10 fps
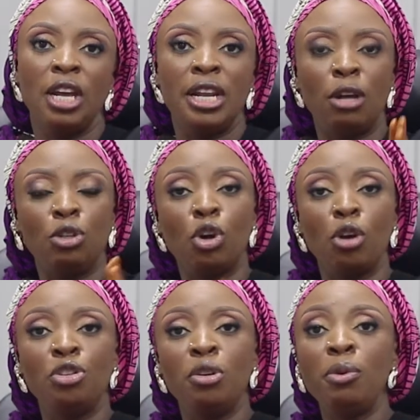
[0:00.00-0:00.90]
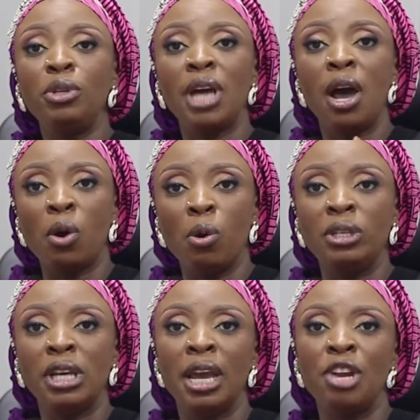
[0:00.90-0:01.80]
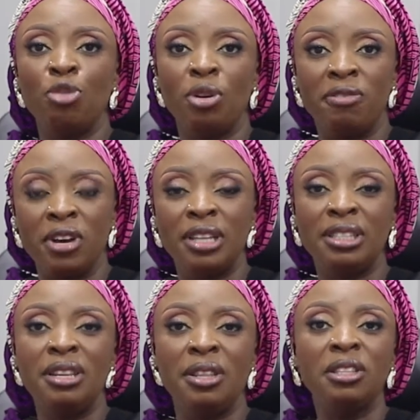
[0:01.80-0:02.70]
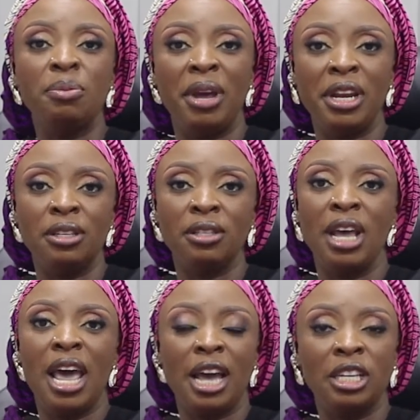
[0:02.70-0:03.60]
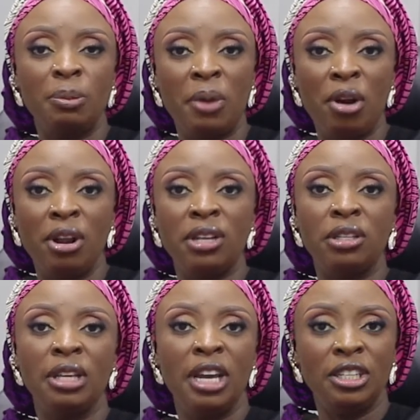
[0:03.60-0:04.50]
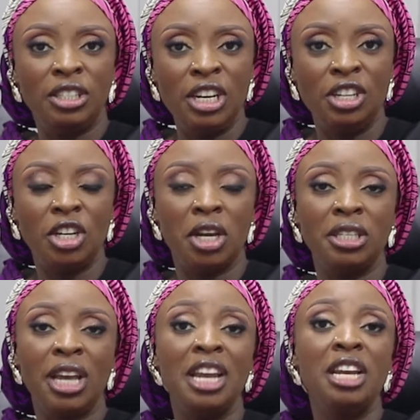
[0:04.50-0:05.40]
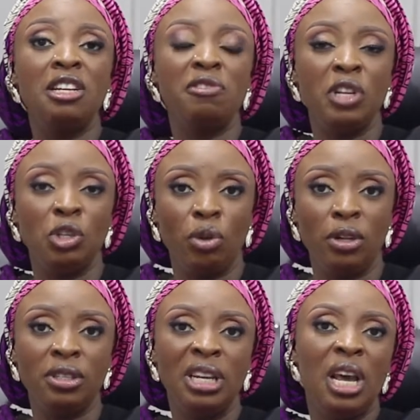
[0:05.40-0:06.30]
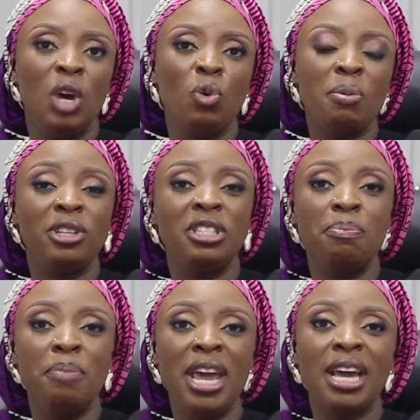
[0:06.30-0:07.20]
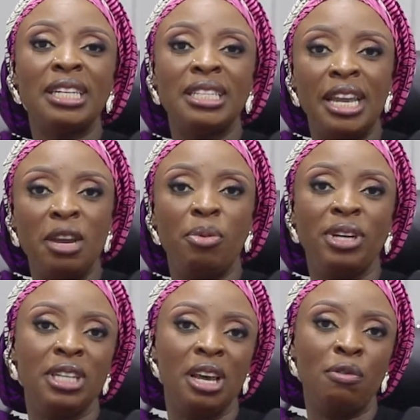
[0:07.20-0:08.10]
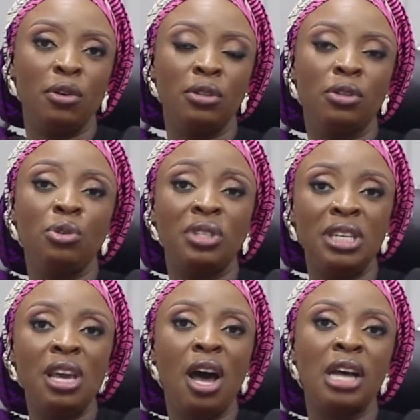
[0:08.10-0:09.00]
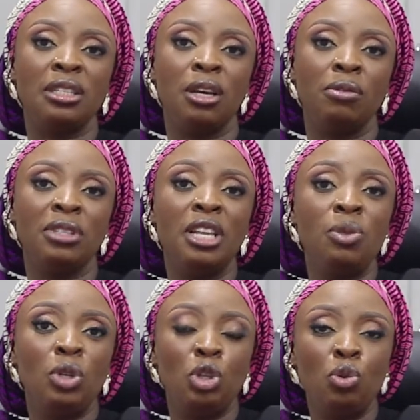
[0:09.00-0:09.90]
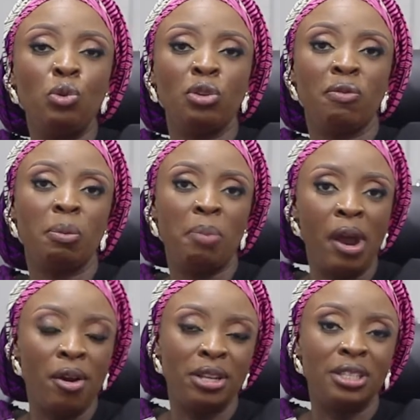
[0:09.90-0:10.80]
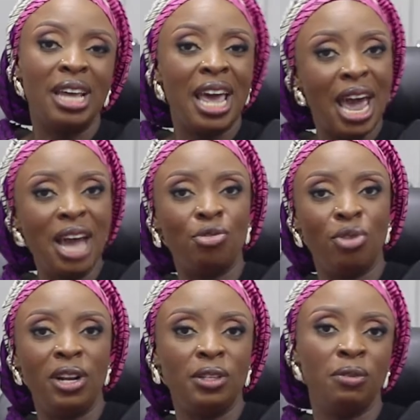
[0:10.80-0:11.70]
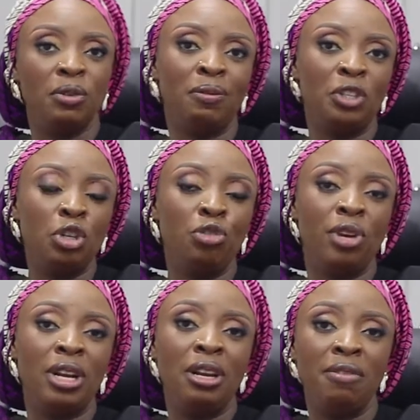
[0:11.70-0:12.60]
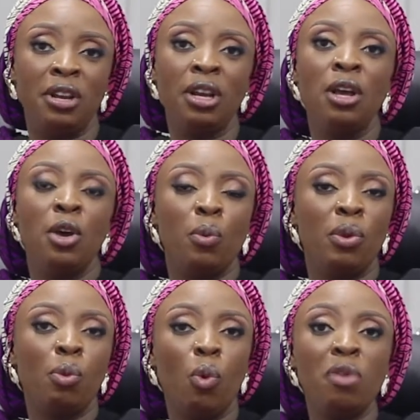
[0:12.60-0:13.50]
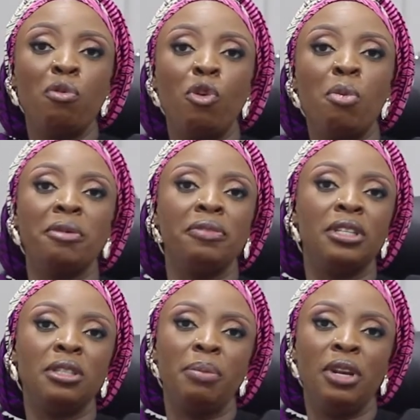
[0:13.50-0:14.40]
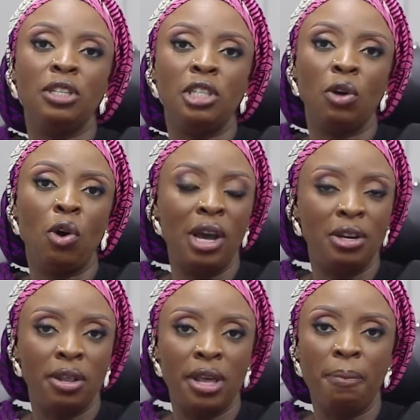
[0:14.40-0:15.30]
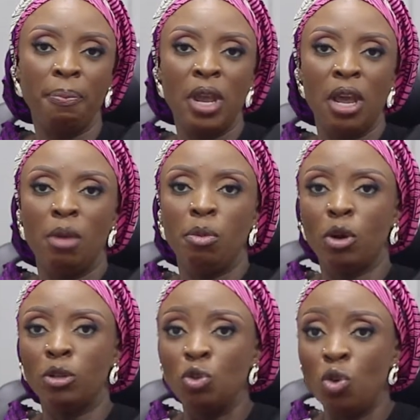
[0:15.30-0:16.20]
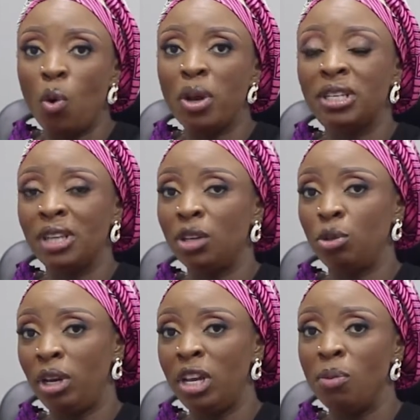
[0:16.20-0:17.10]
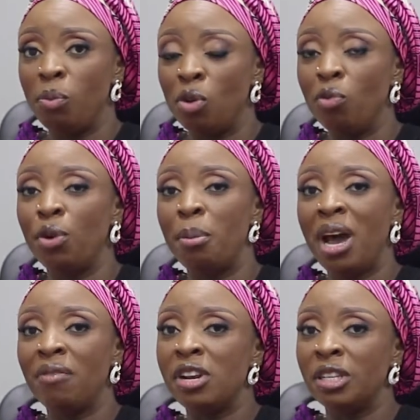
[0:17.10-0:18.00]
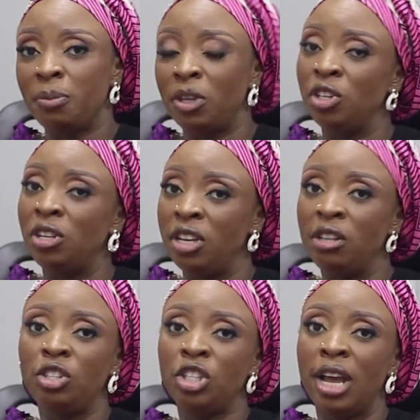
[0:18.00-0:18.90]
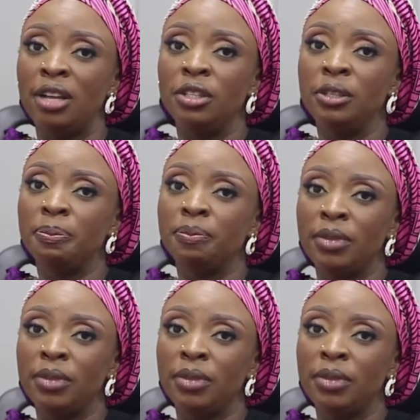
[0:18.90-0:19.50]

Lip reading: Now, to contribute our quota in reversing this menace as parents, teachers, and individuals, we must make deliberate efforts to see ourselves in the shoes of the parents and relatives of children living with one form of disability or another, because no one is actually immune from having a special needs child.